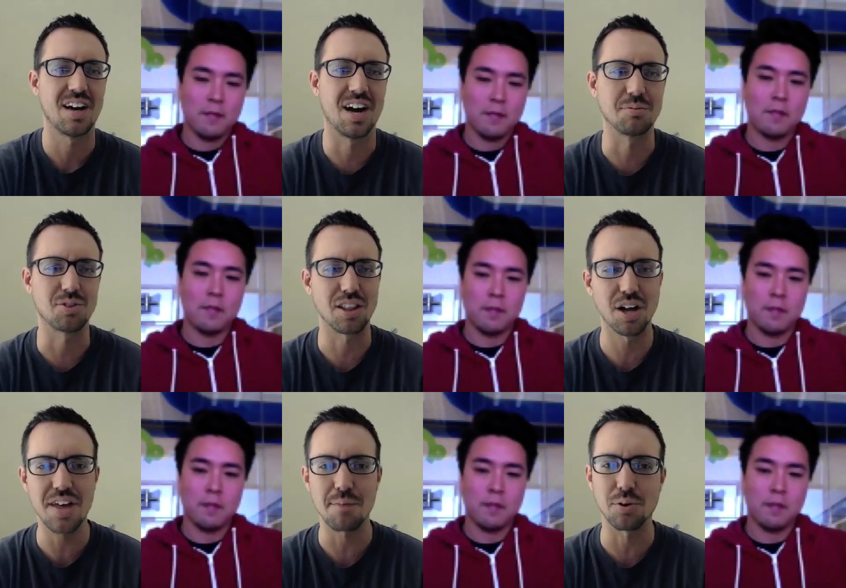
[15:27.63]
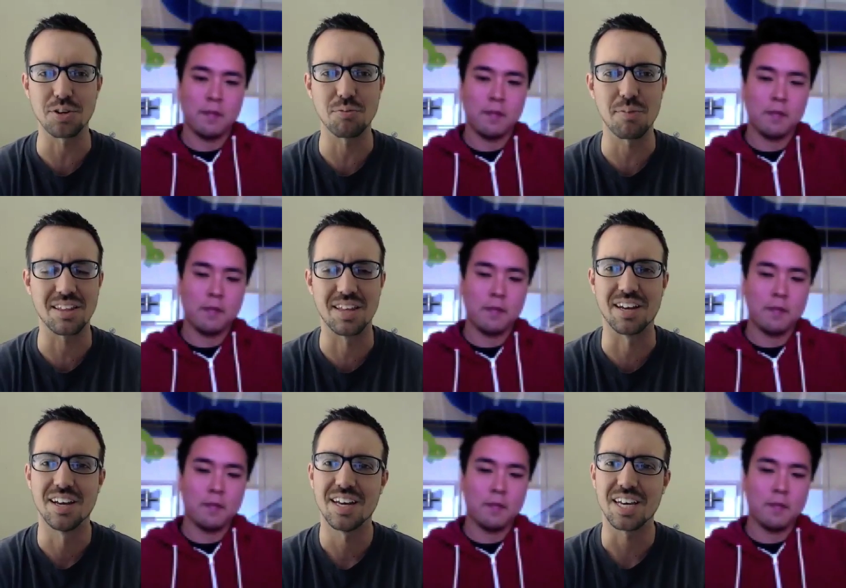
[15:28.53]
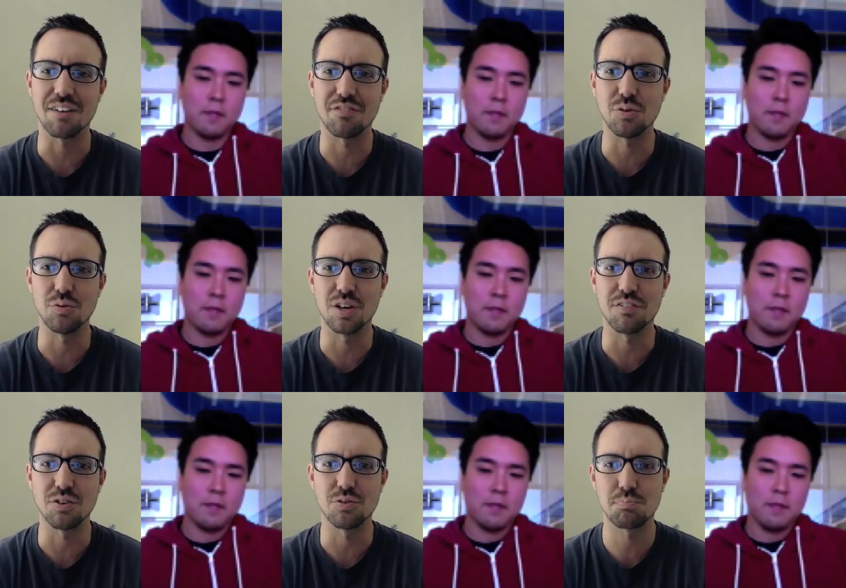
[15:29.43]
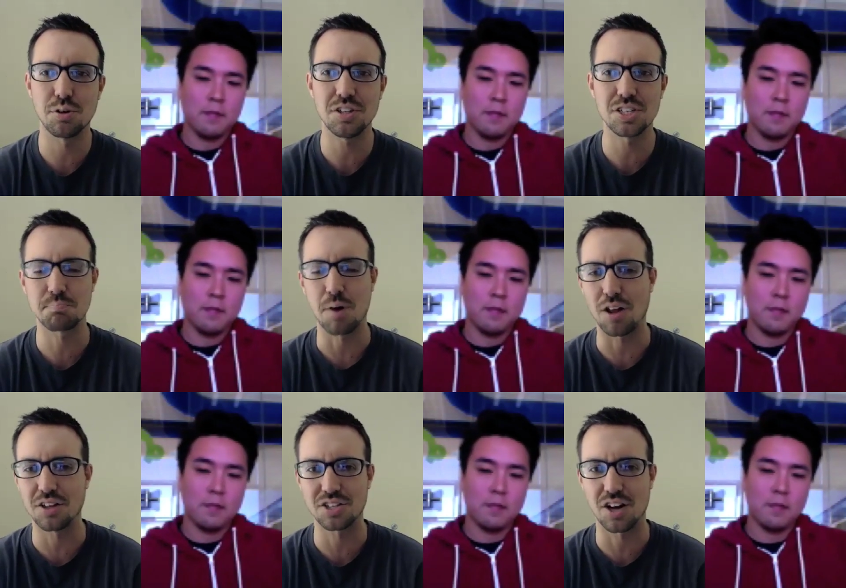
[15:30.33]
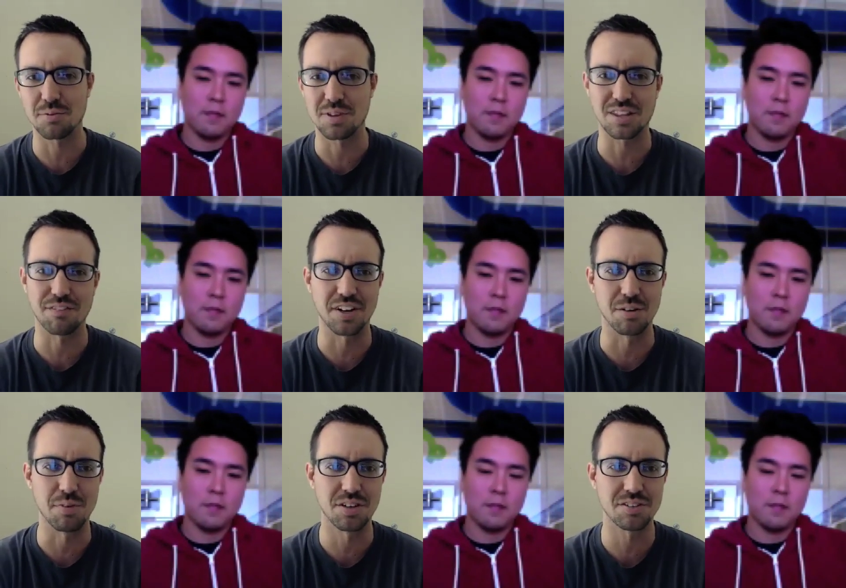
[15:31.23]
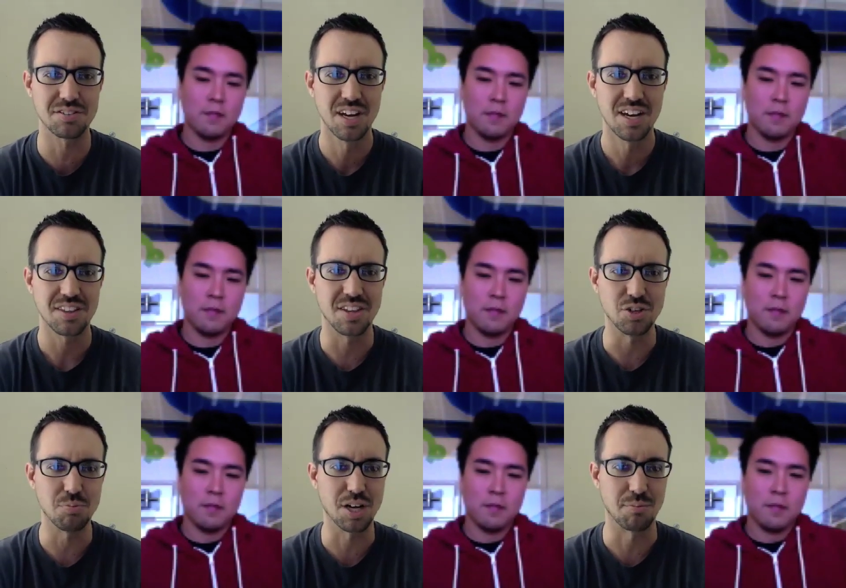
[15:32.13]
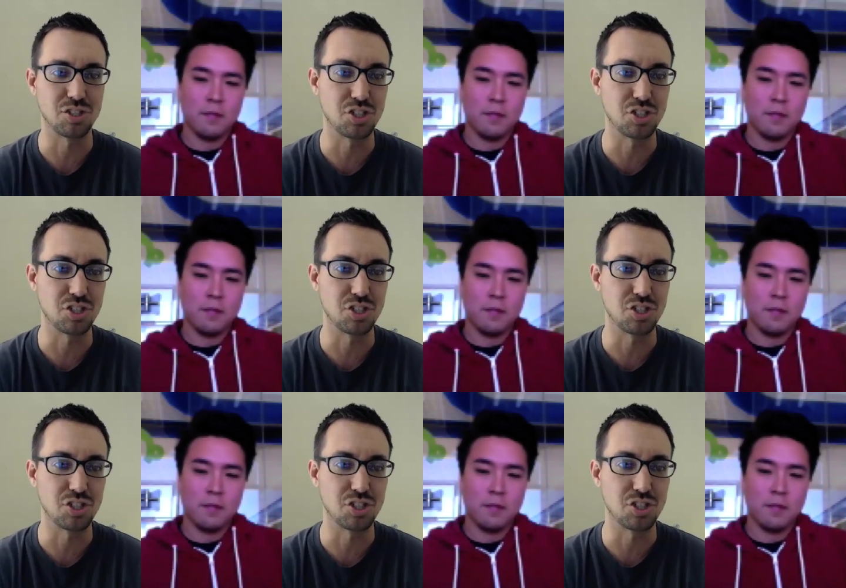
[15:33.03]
Speaker 1: Um, so I love that point you made that if you if you put this polish on without the fundamentals, then you become a